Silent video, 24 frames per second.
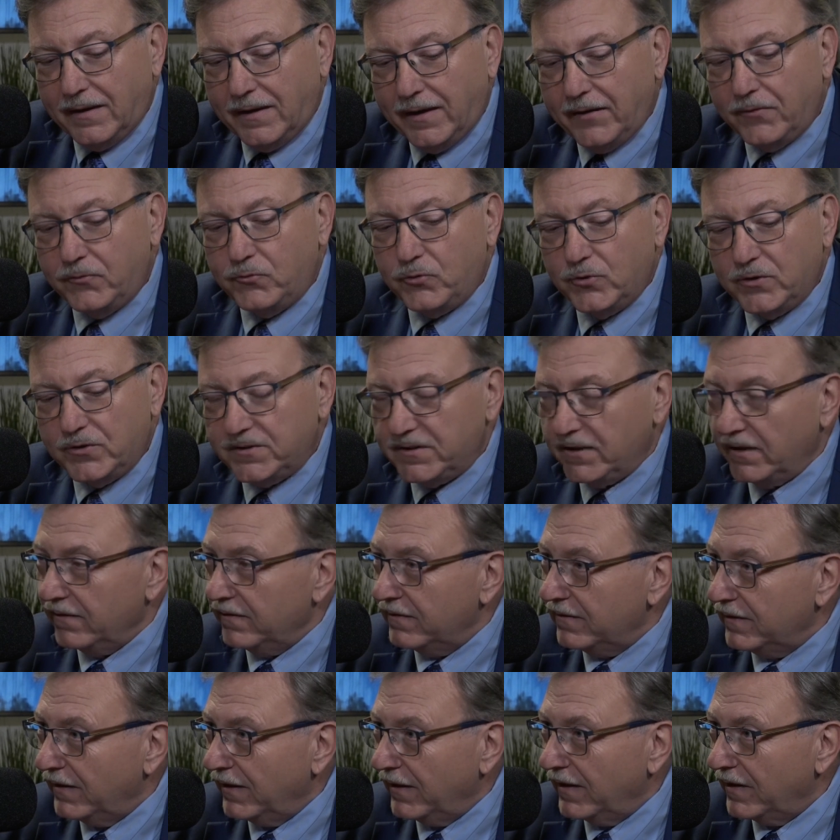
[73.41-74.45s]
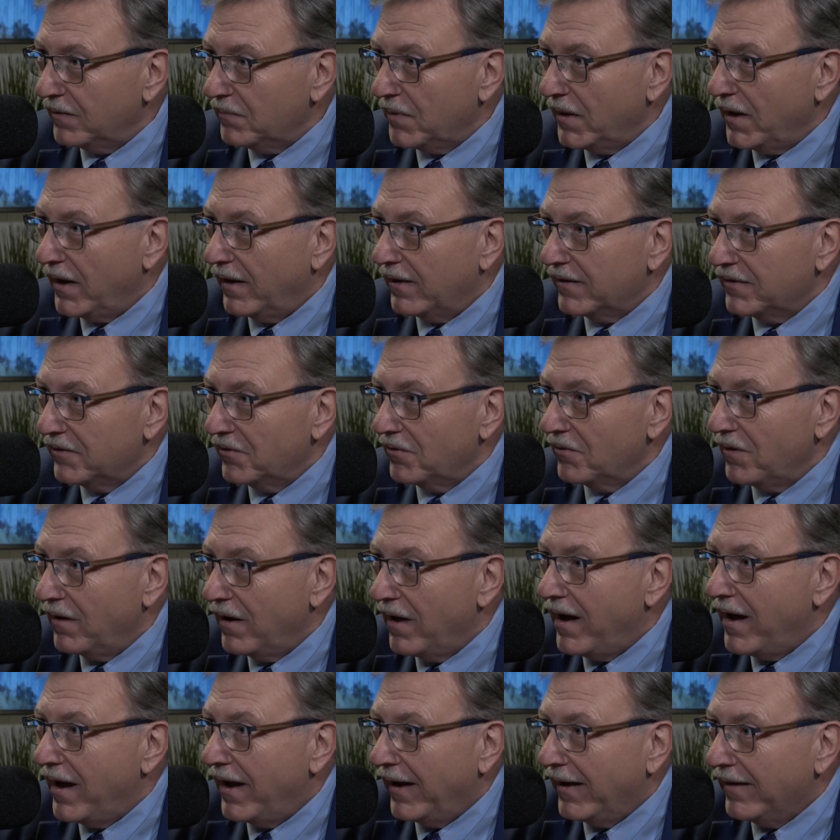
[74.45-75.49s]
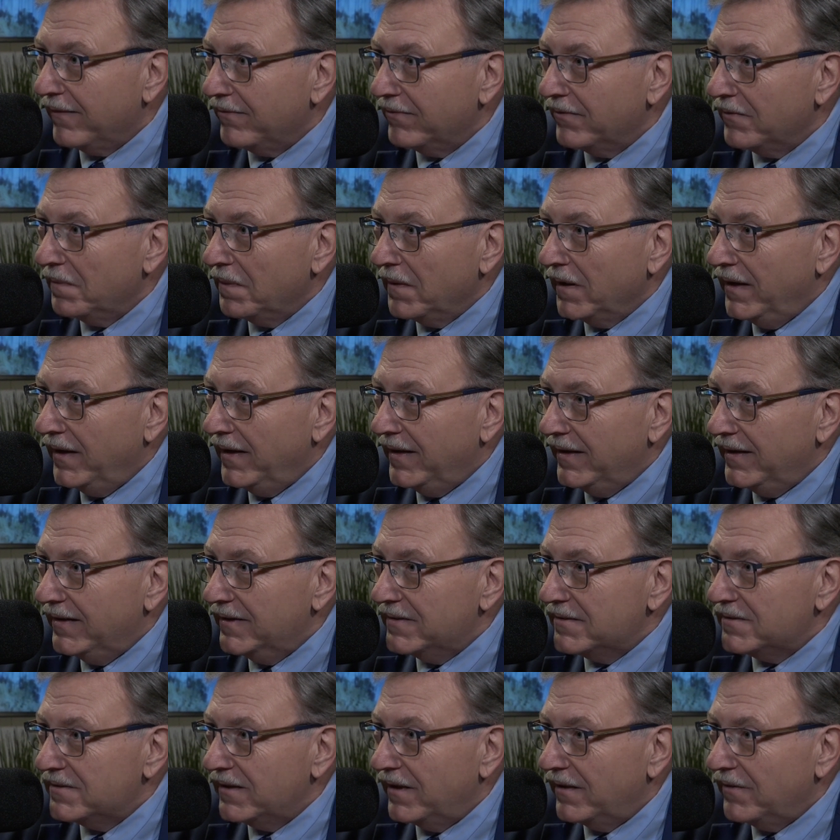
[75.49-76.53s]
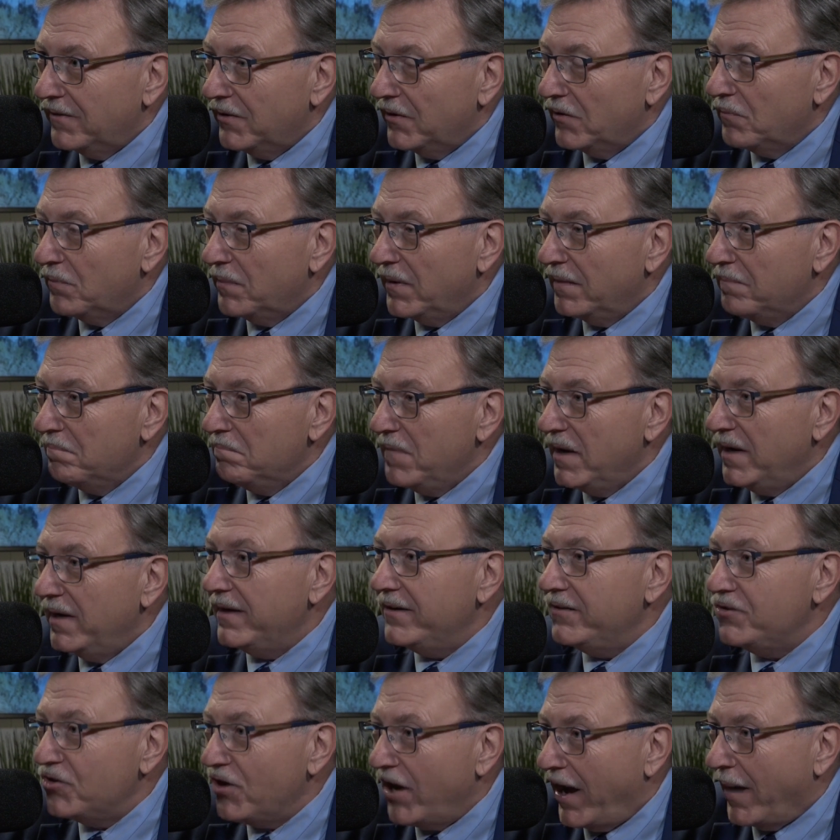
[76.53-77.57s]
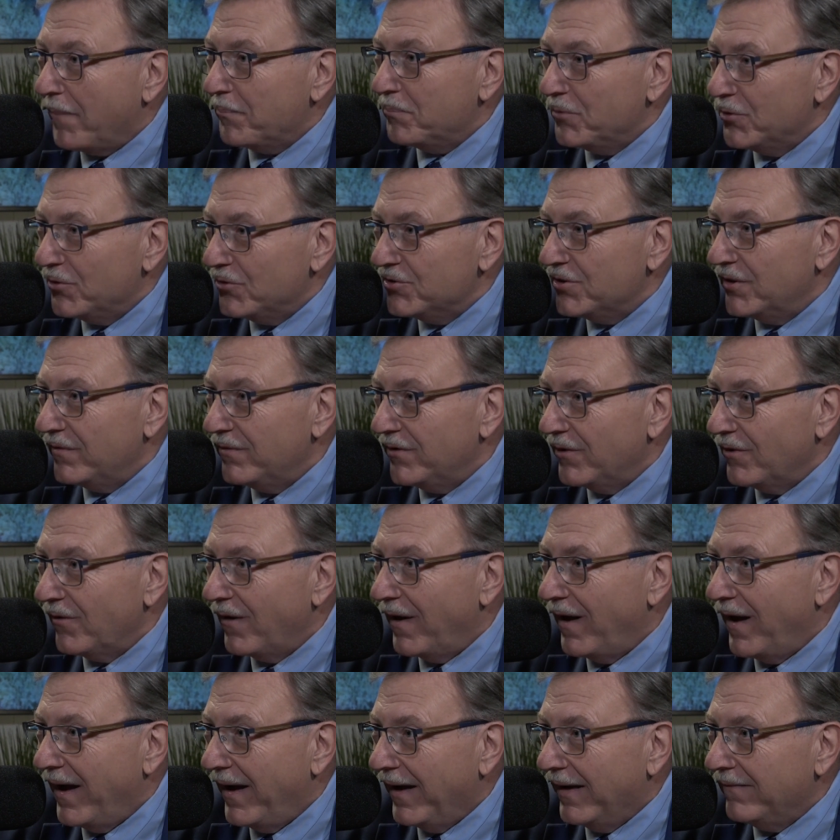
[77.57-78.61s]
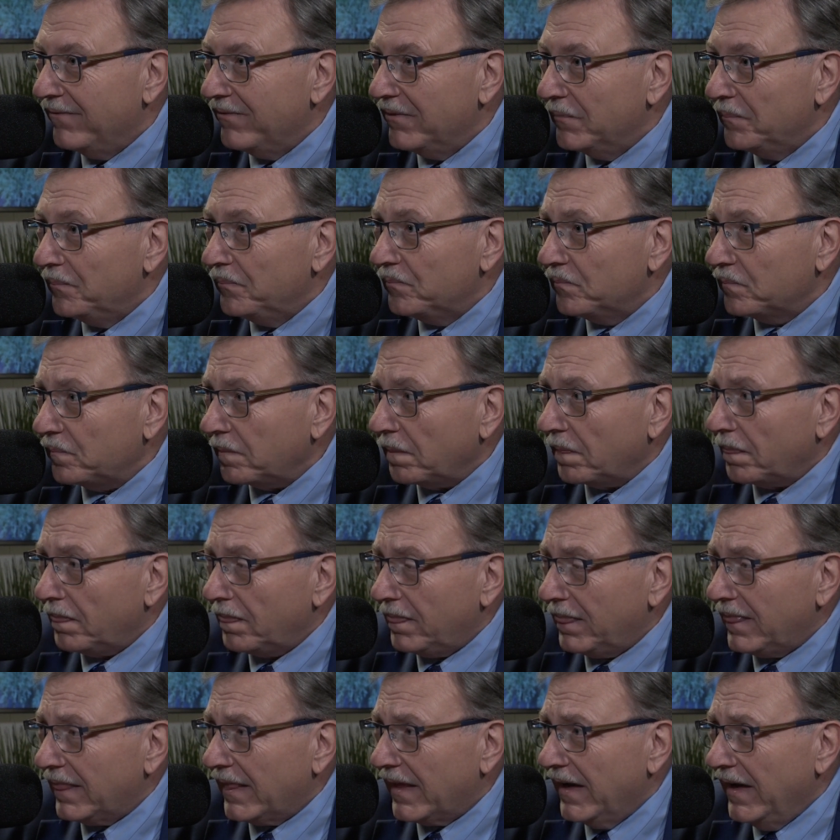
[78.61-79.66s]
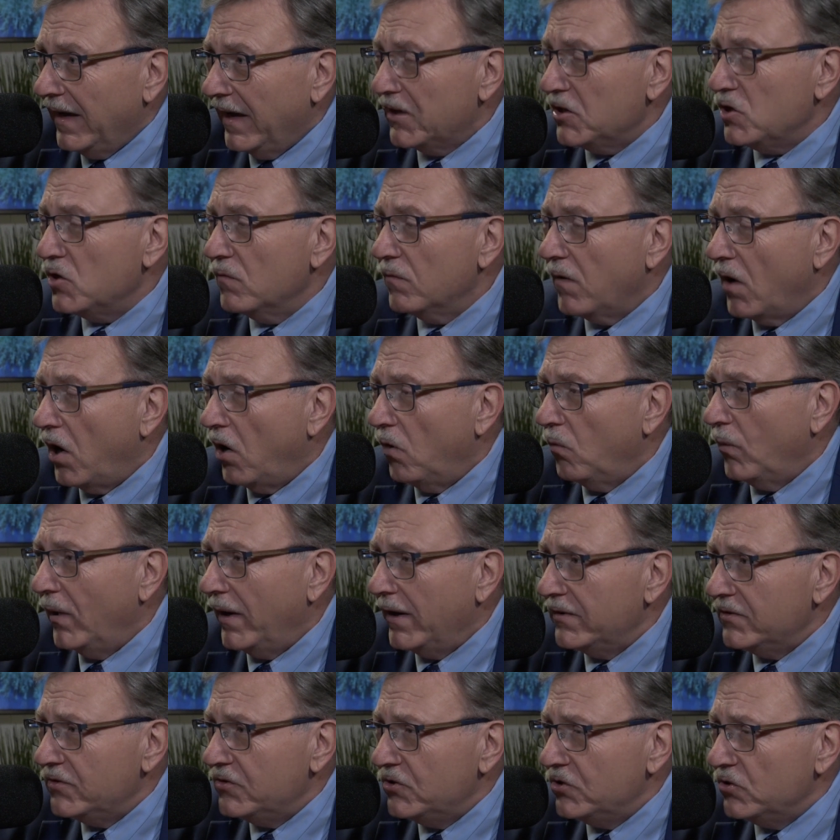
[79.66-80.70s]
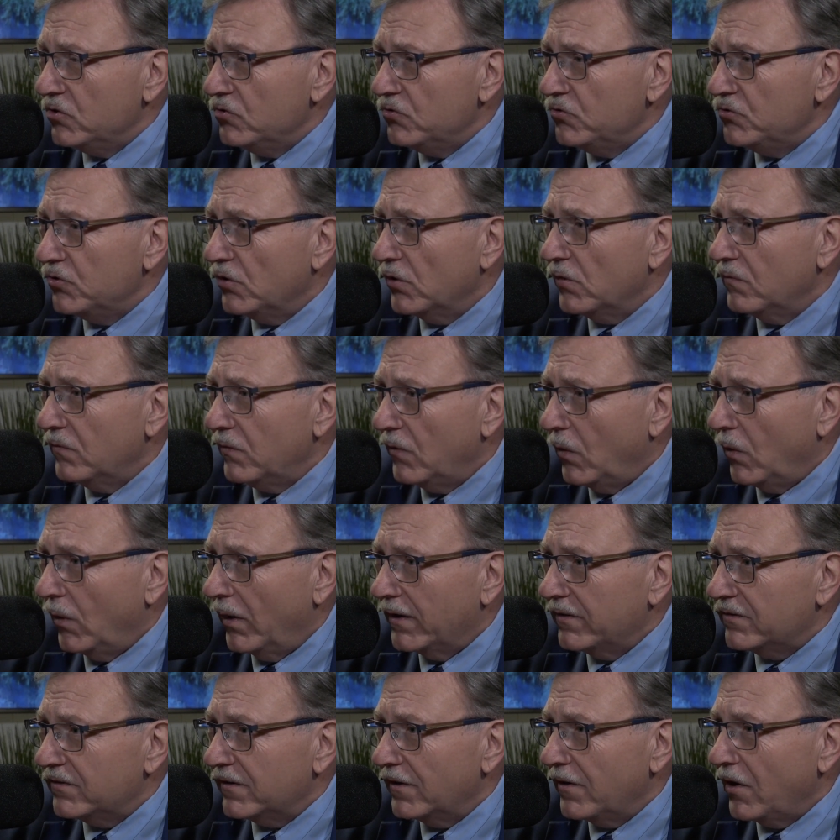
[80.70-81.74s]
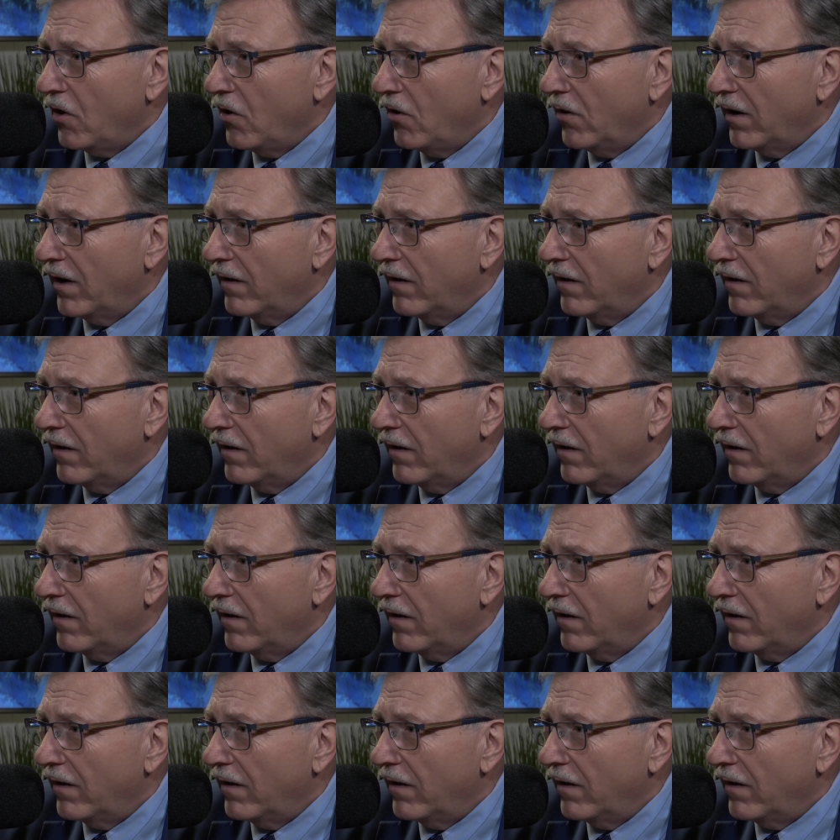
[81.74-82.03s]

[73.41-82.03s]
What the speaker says: interesting thing about your life is that there have been many chapters of your life, and you've always used your voice in all